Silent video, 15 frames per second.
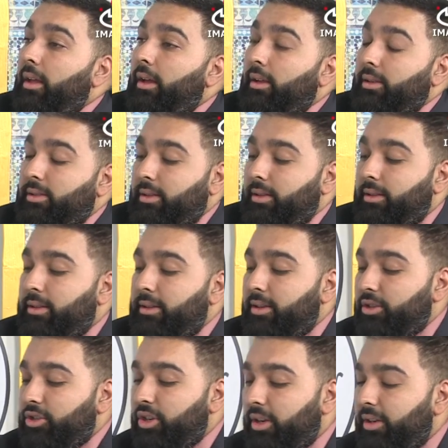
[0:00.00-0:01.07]
Ahsan.
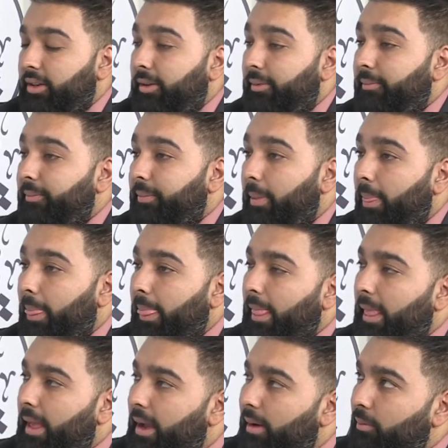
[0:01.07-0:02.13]
Sheikhna,
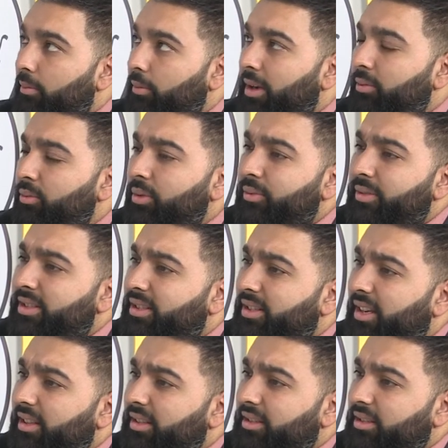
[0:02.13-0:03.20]
when we
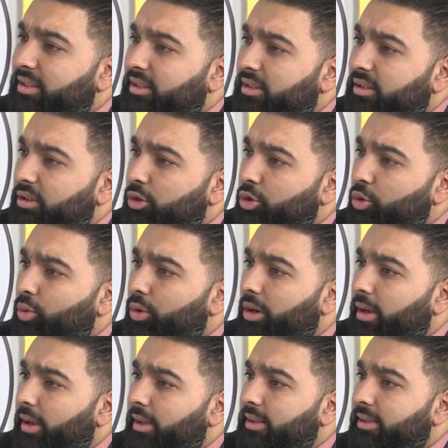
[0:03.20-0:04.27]
recite a
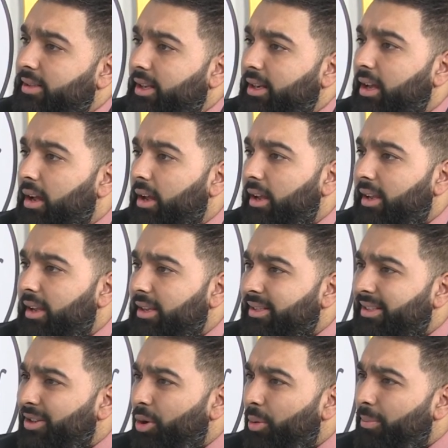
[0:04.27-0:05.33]
surah in salah,
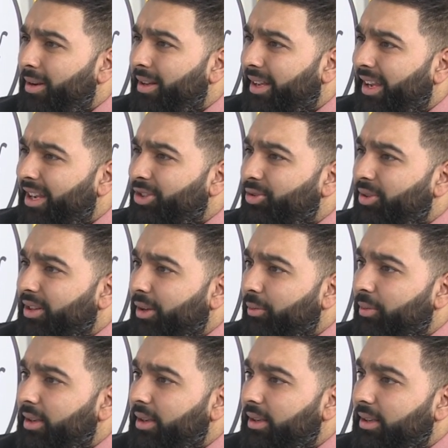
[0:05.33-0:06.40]
is it obligatory that
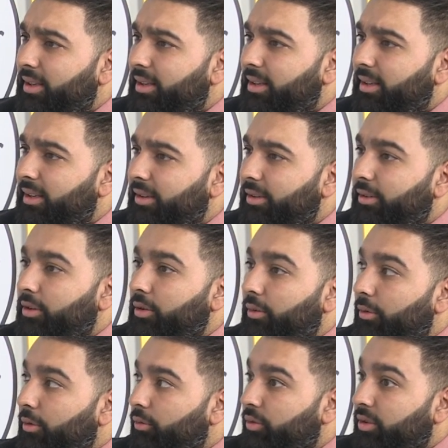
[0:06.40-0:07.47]
we, you
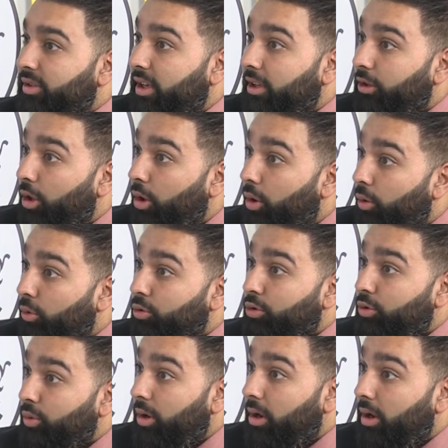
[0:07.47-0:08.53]
know, recite the whole
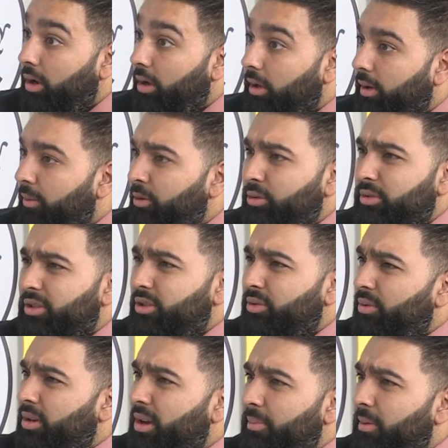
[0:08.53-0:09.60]
surah? Can we not just
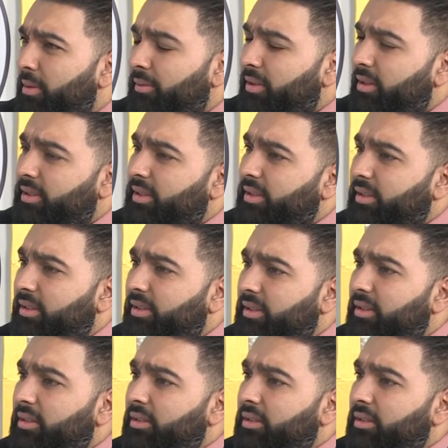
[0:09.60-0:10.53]
do a couple of verses?